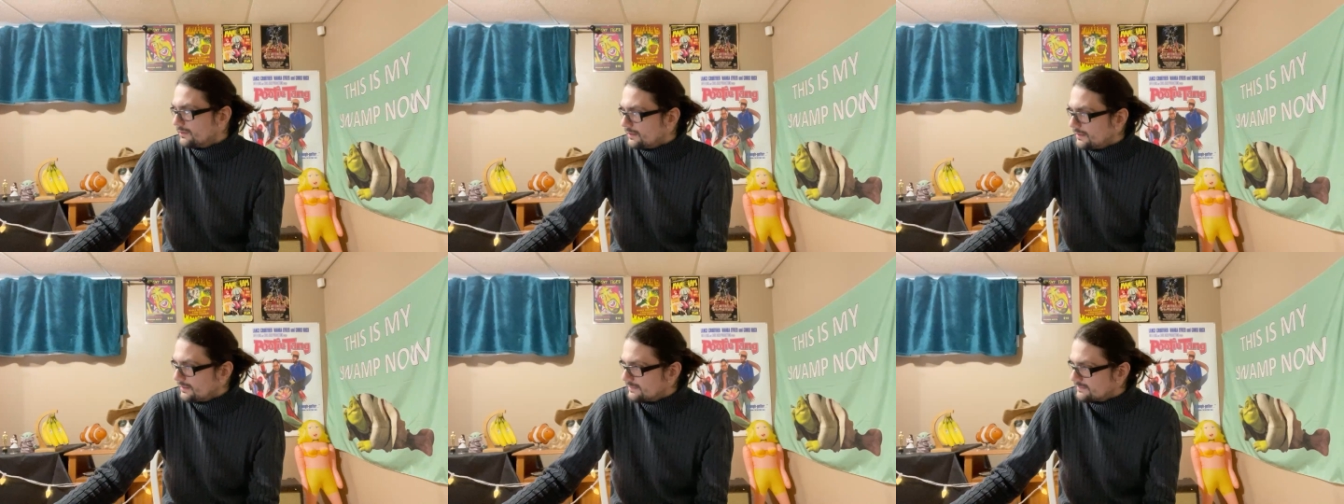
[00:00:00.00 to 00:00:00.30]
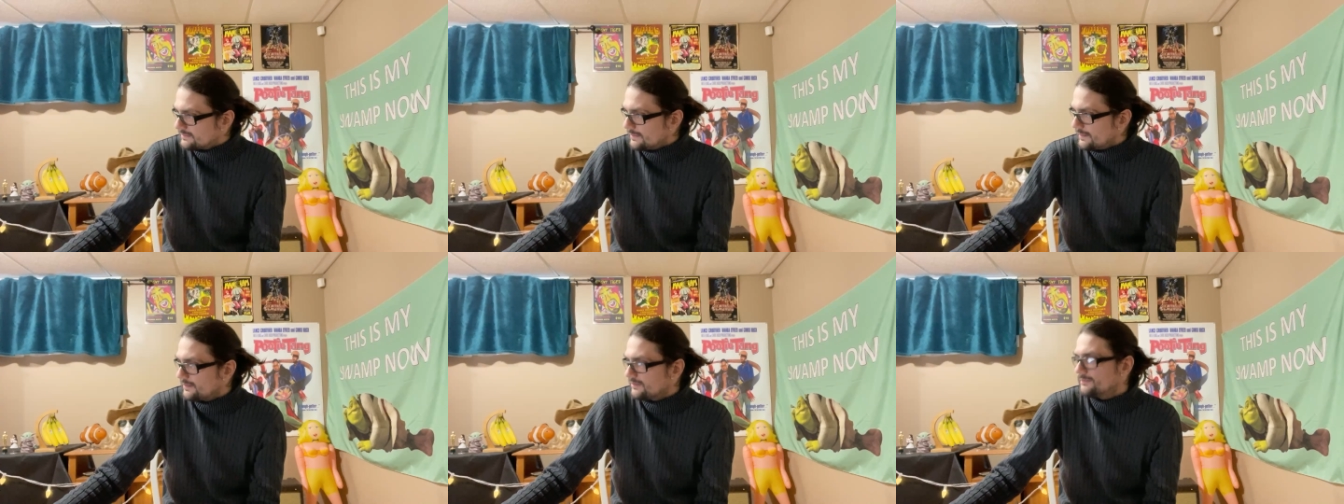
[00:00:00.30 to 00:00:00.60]

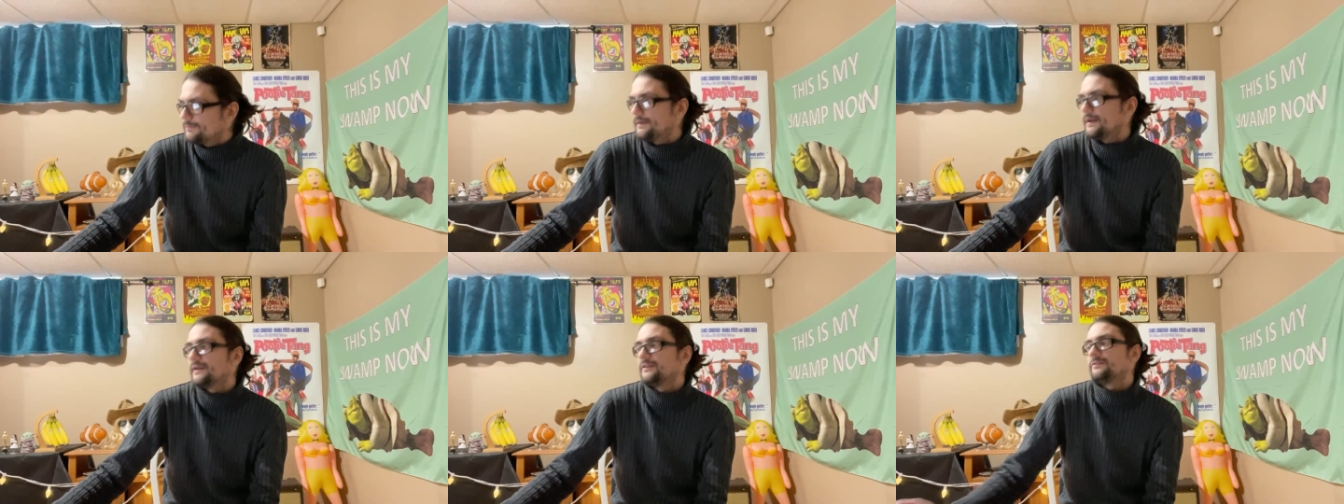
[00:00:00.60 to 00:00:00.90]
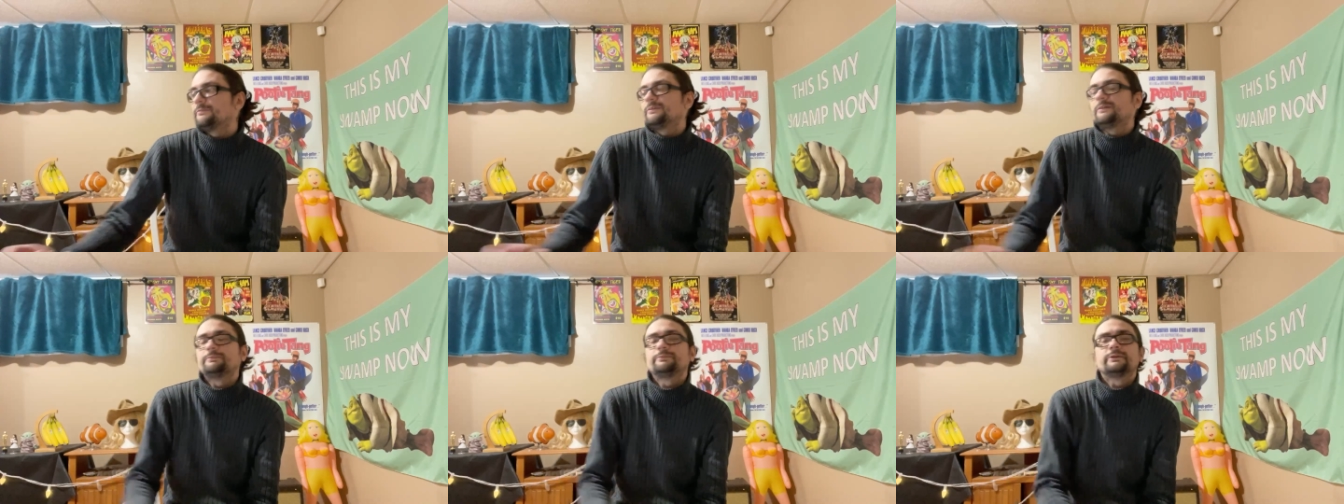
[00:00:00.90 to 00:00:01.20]
it's not as bad
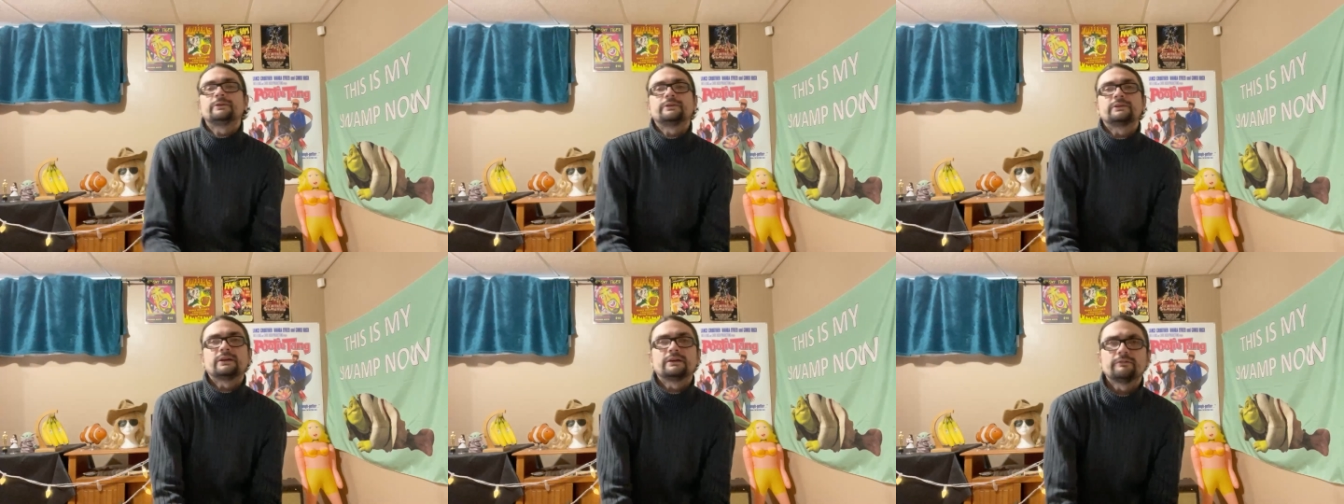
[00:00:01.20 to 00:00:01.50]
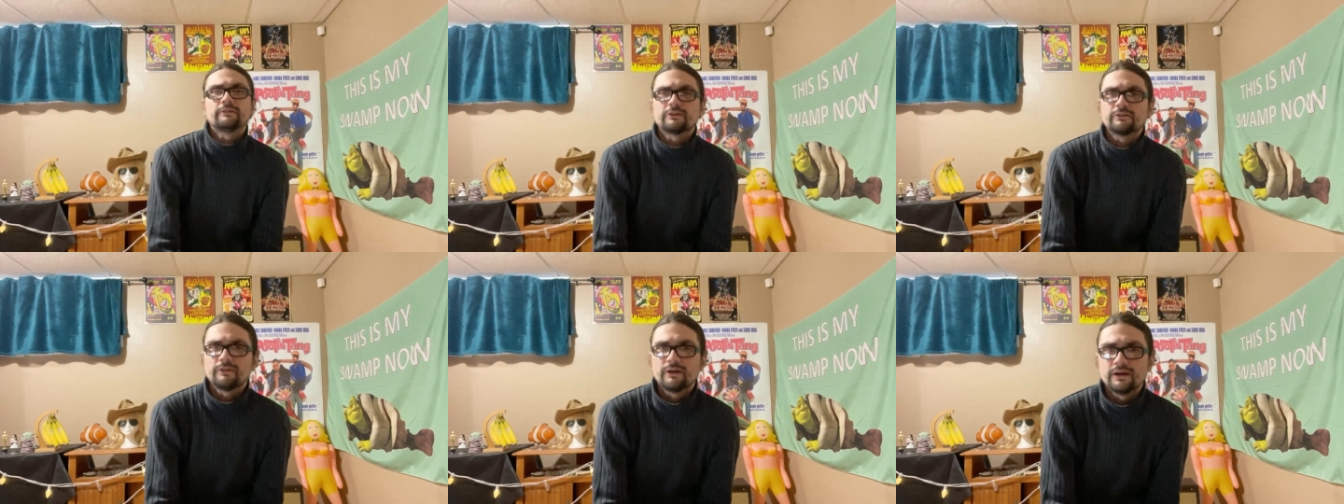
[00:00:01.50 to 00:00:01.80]
as people
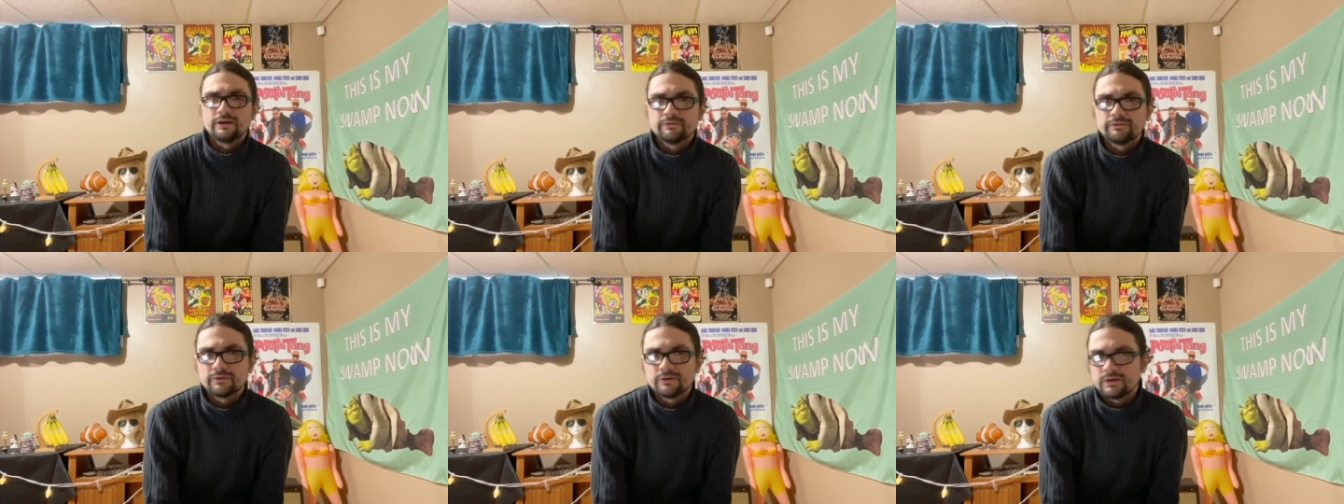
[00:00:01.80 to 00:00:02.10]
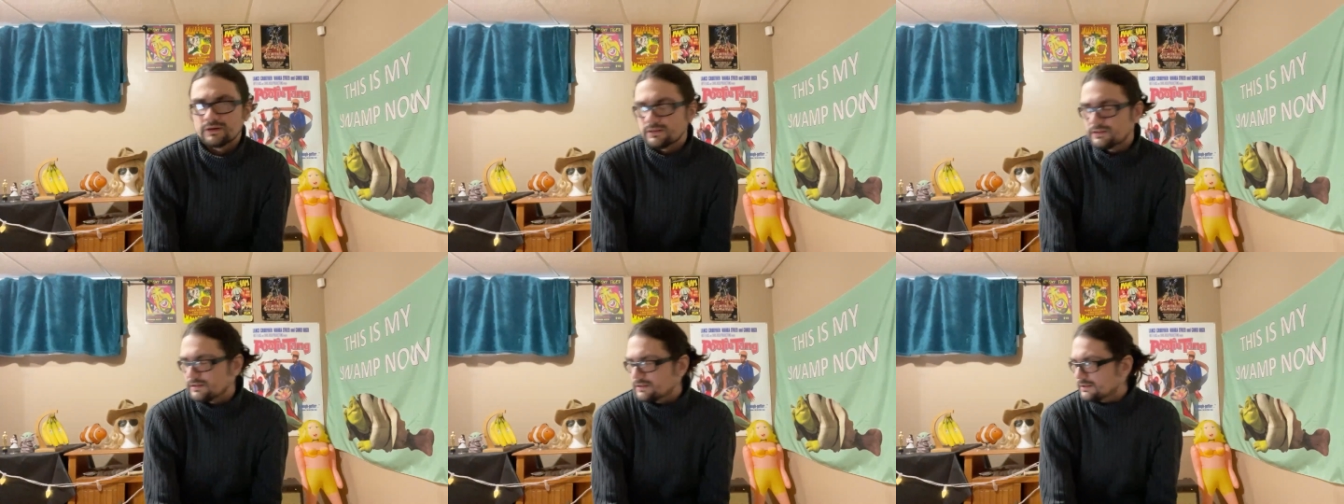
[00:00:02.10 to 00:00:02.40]
give it credit
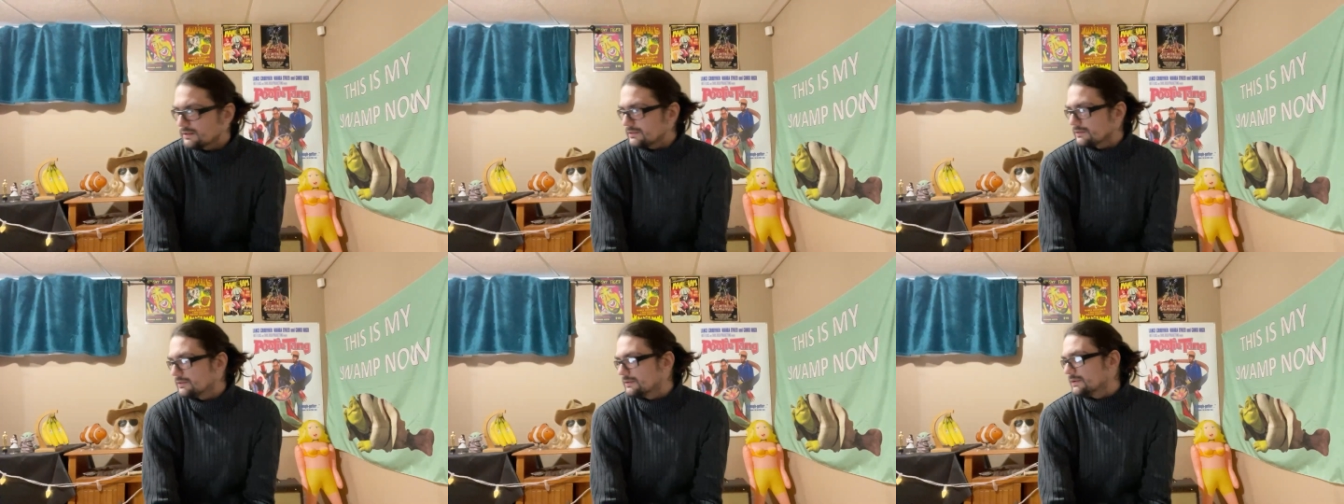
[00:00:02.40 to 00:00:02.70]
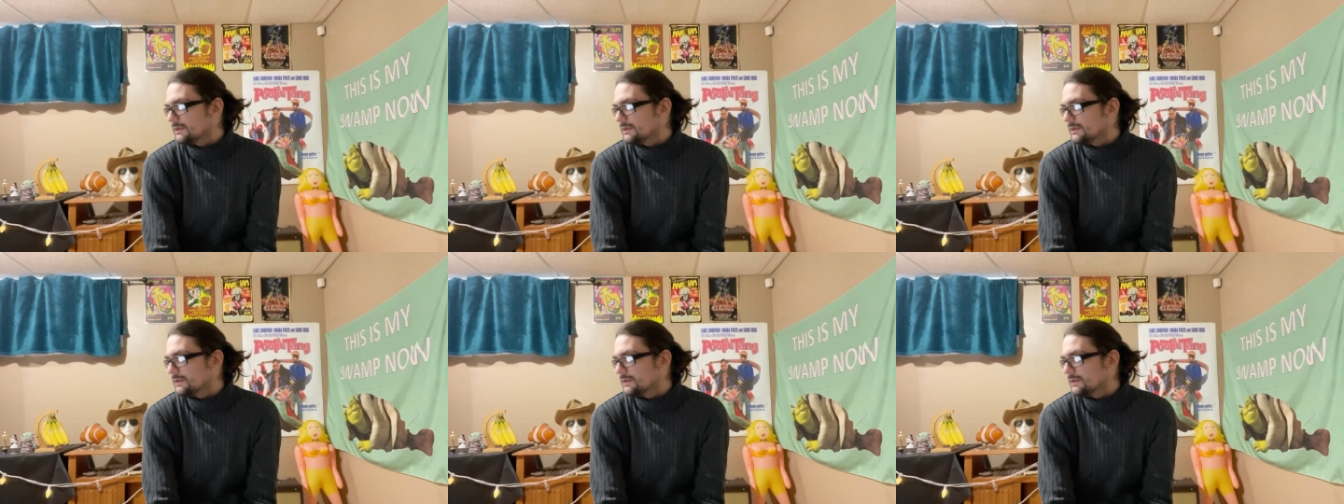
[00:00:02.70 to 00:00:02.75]
for, I think.